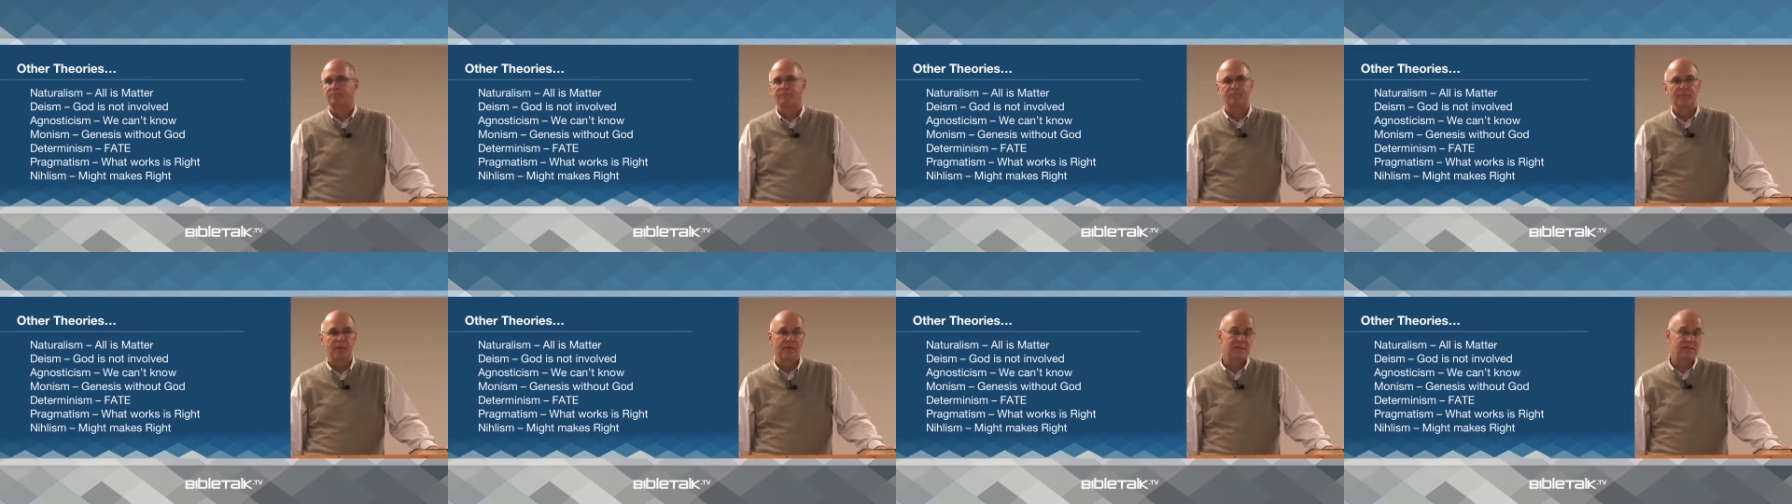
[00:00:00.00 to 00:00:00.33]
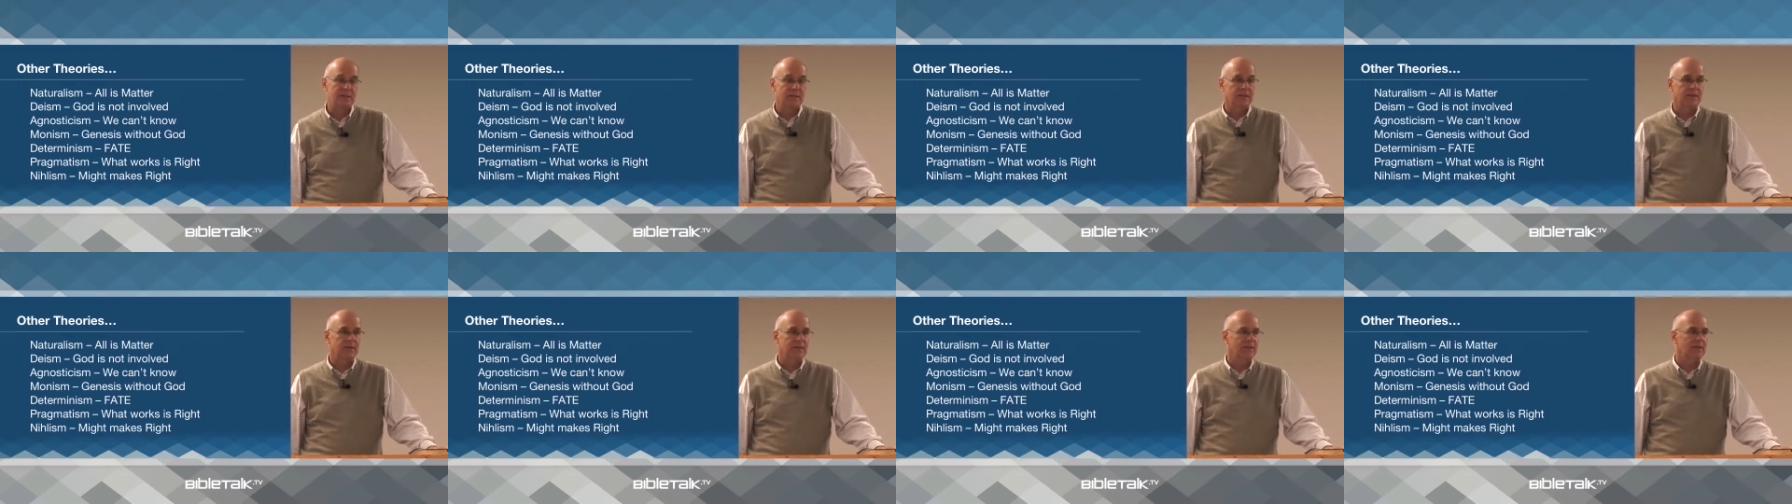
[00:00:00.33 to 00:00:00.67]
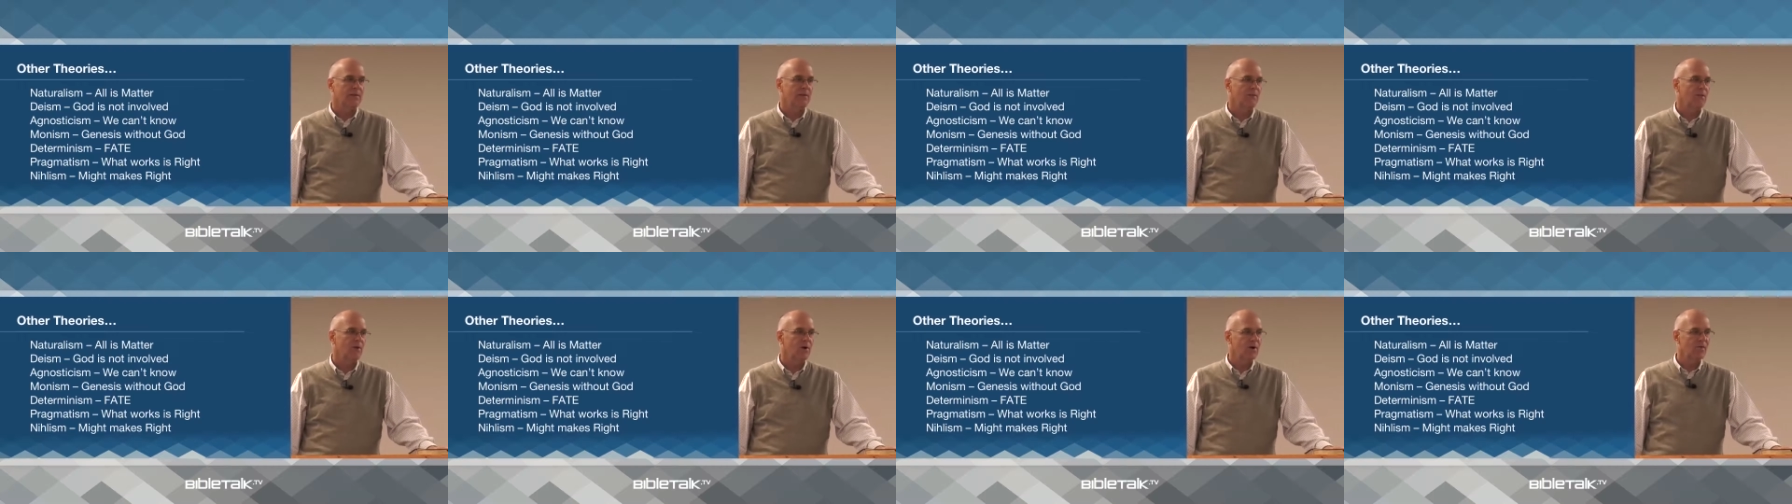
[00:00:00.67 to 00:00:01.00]
Basically,
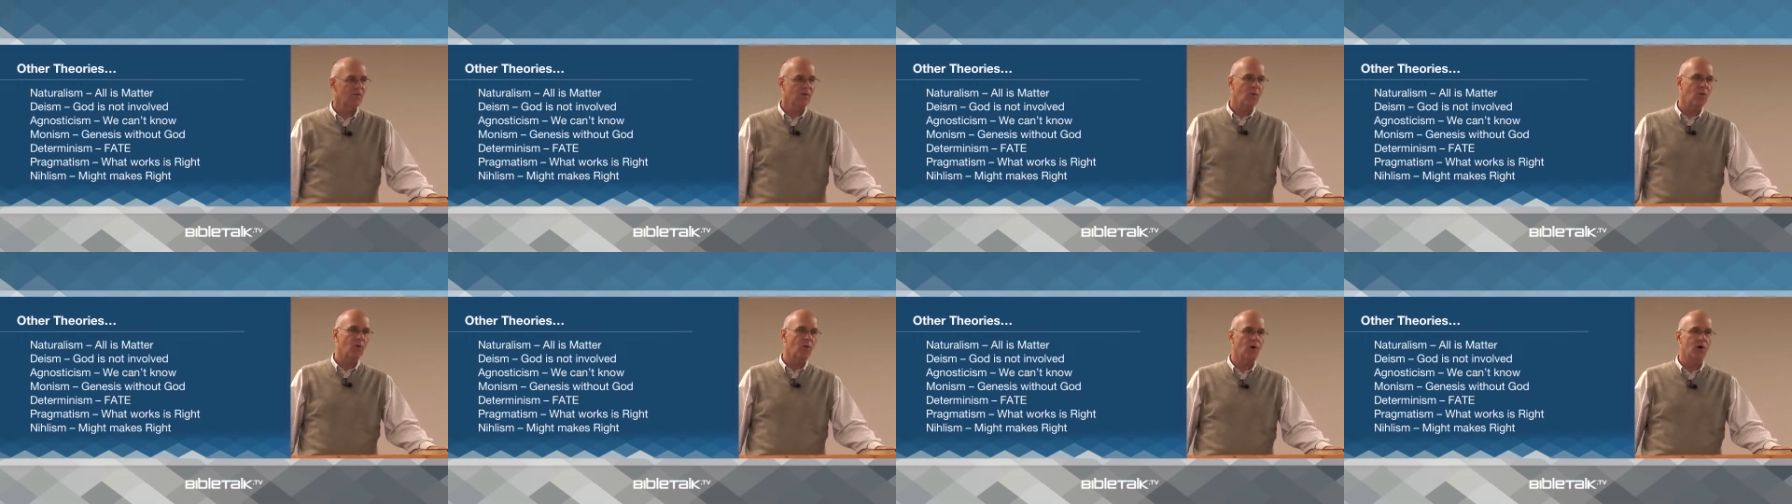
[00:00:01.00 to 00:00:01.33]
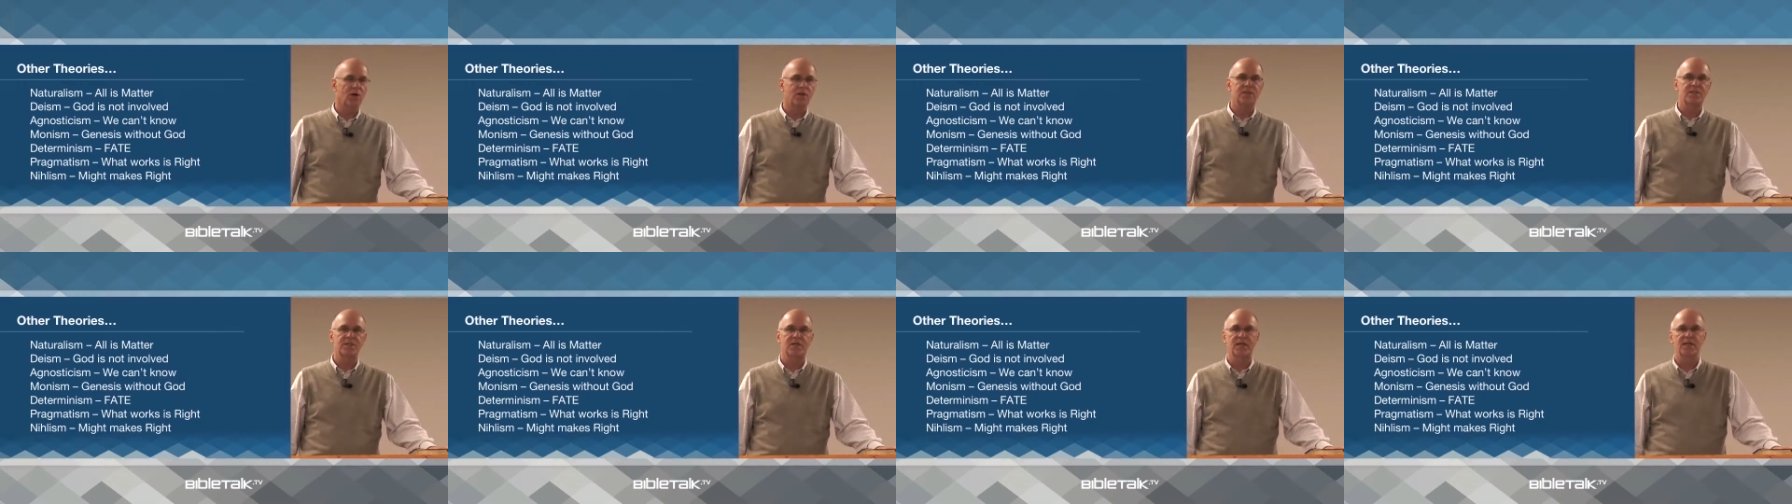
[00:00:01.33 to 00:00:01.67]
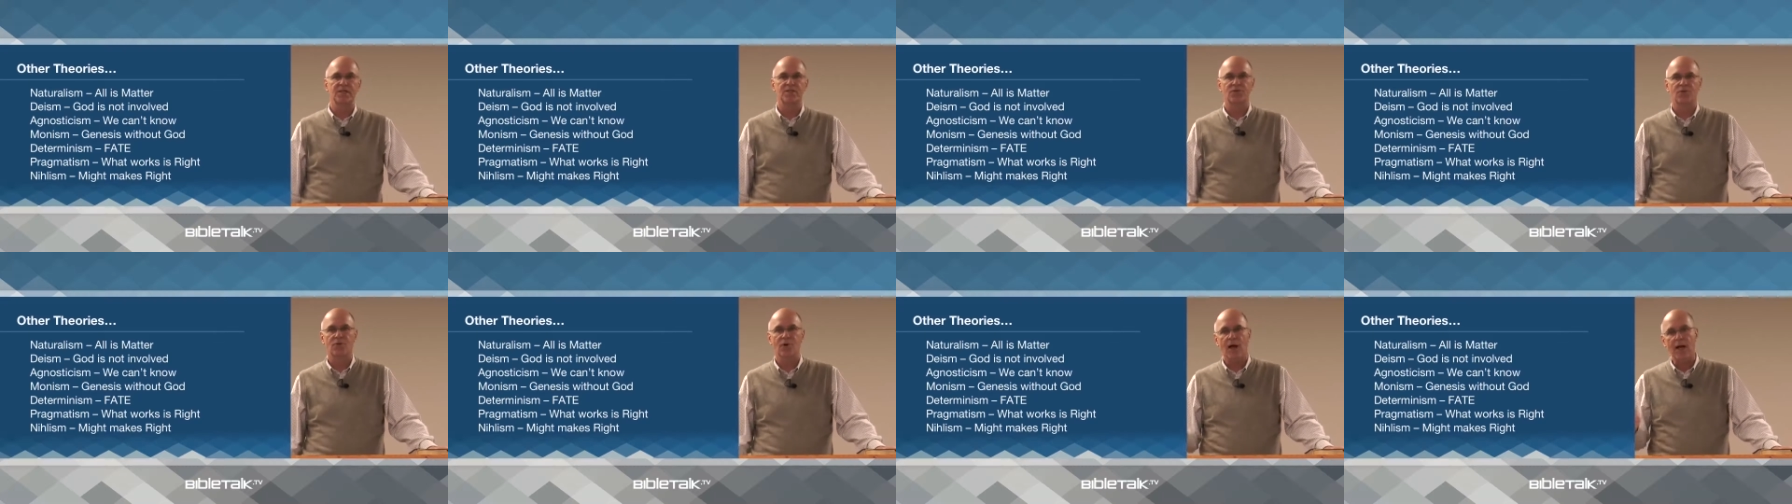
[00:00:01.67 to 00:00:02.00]
whatever works
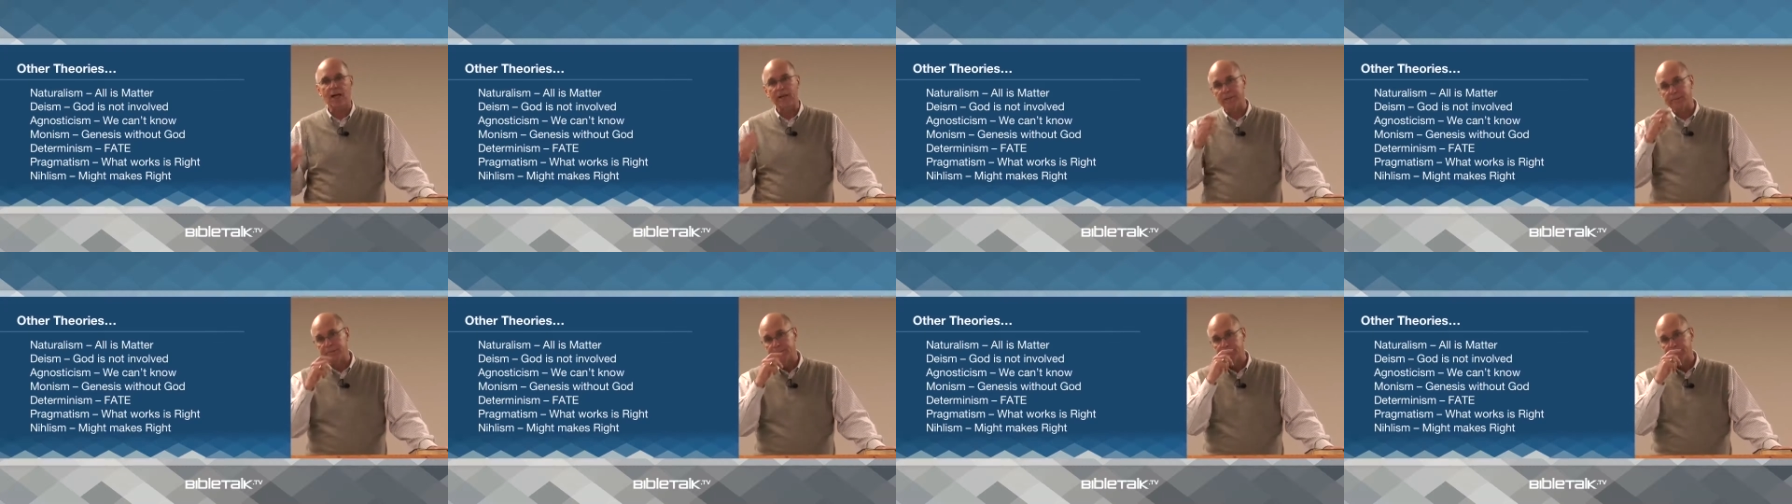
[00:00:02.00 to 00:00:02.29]
is right.